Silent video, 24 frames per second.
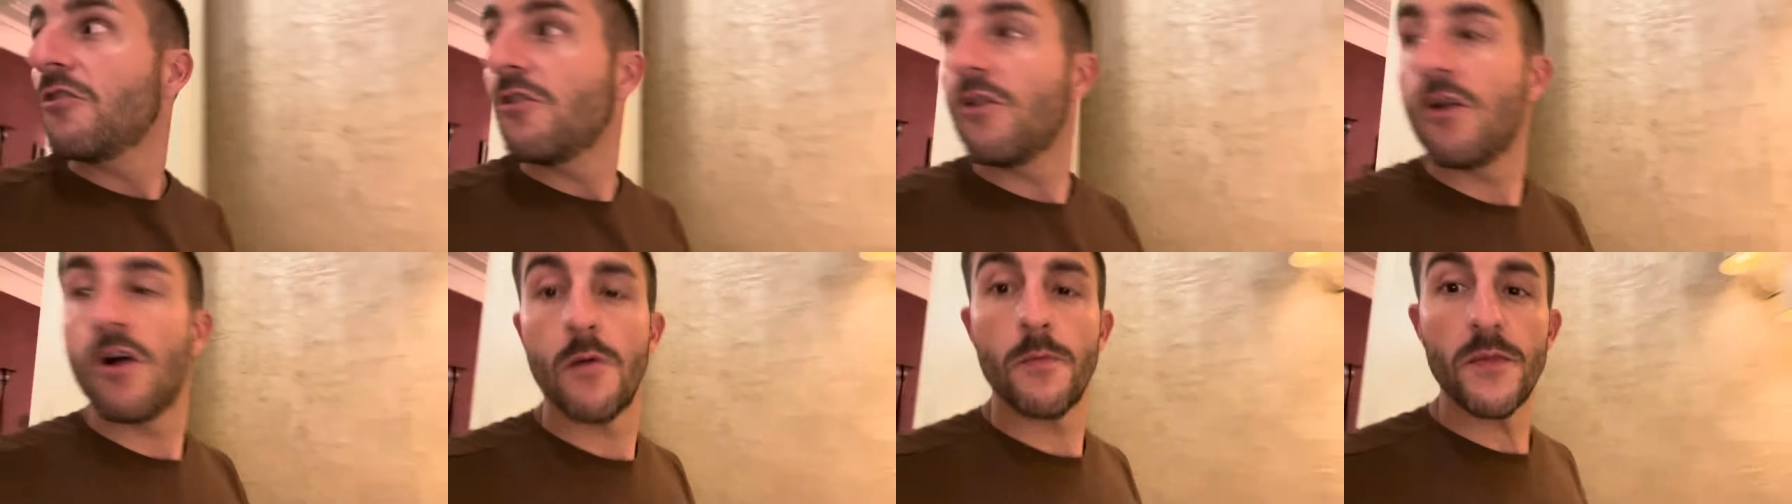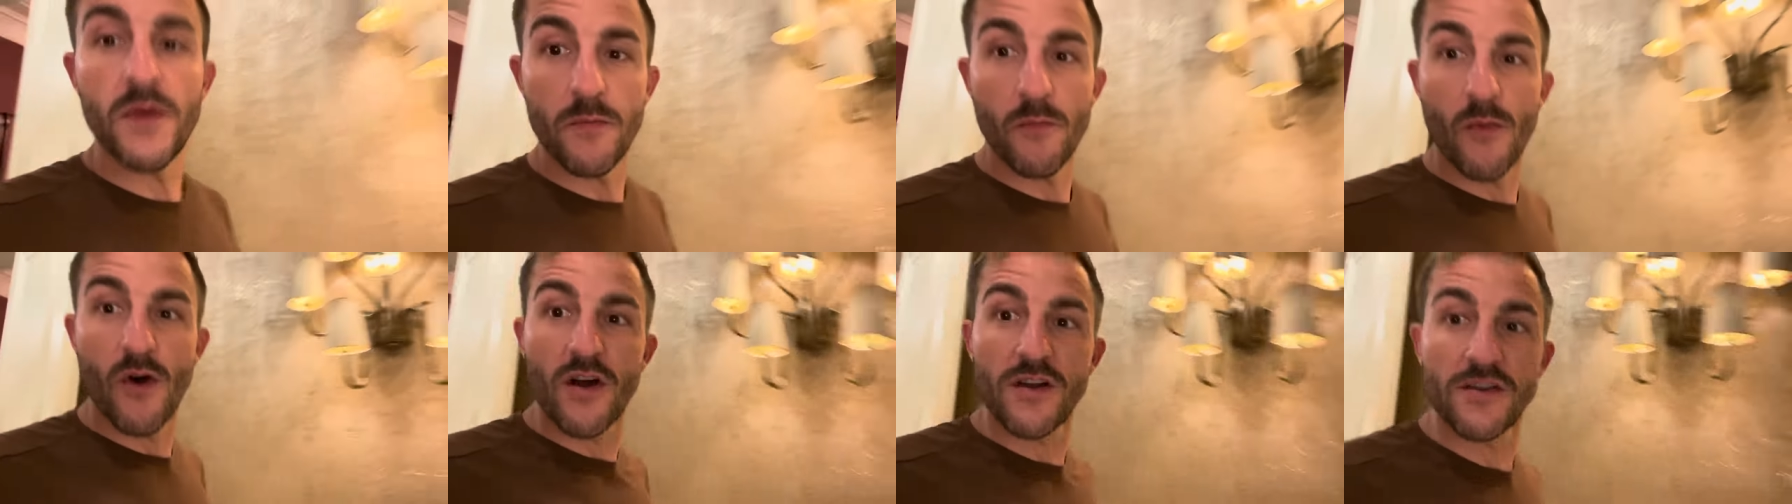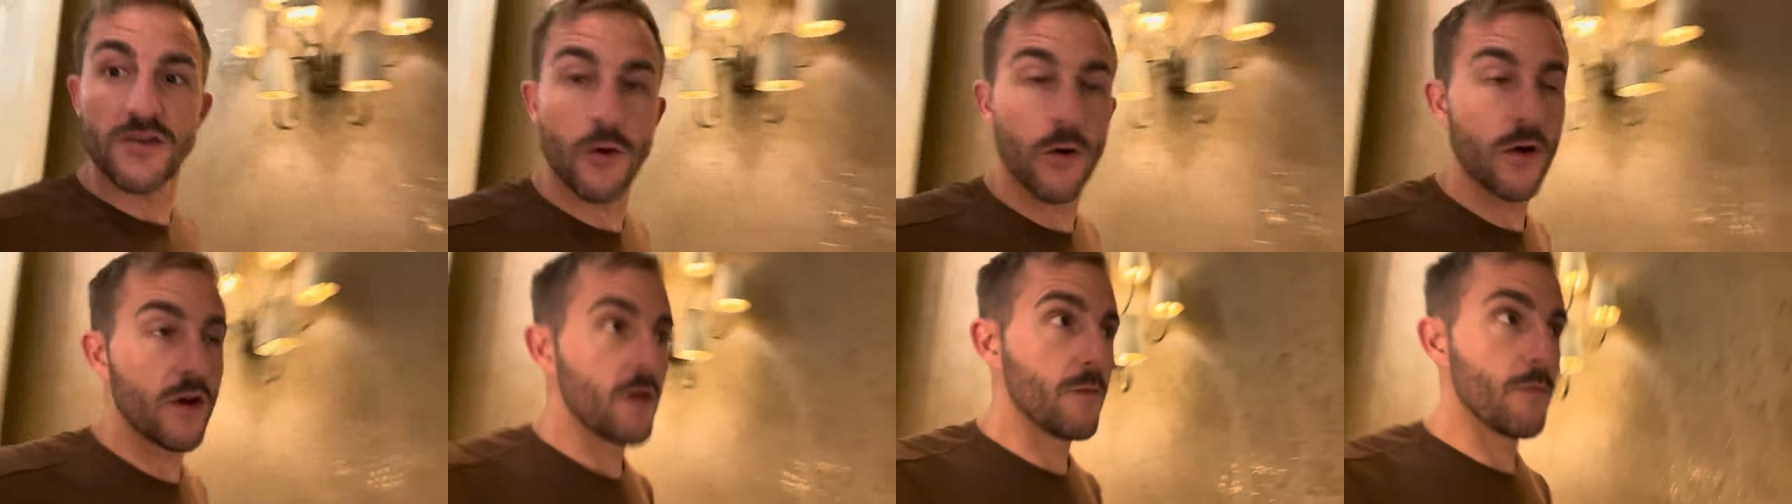I mean, my
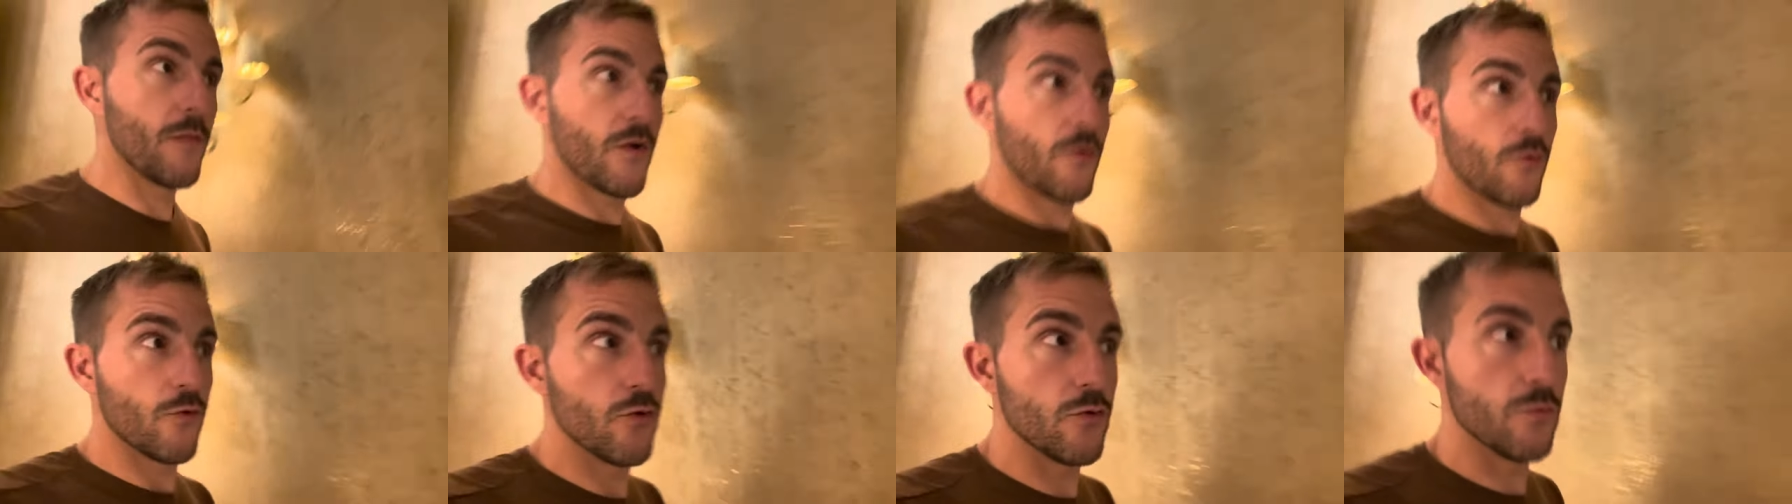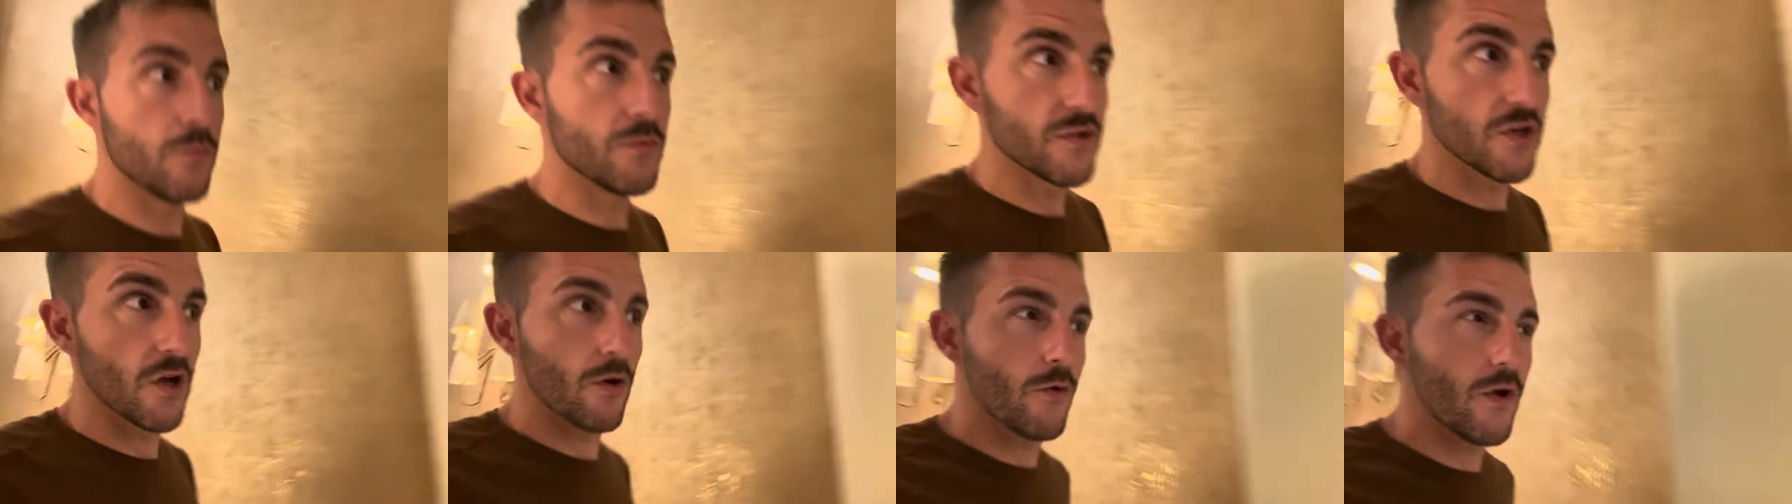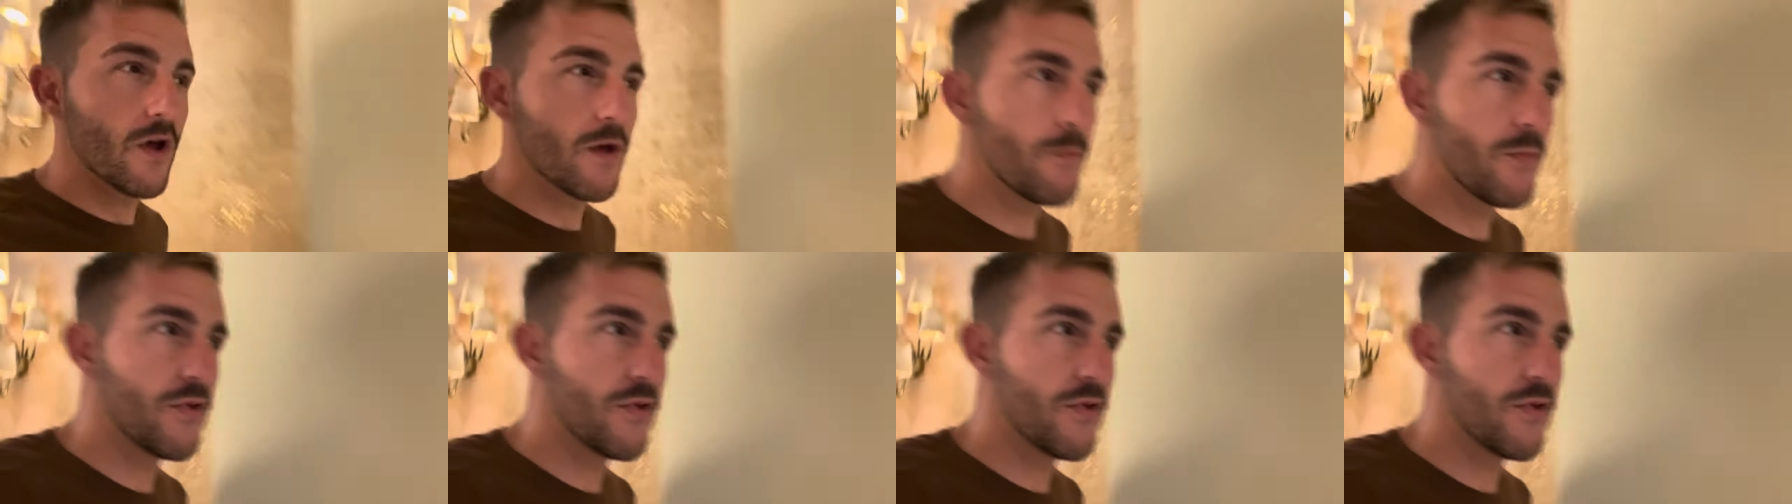toilet in my room's all right,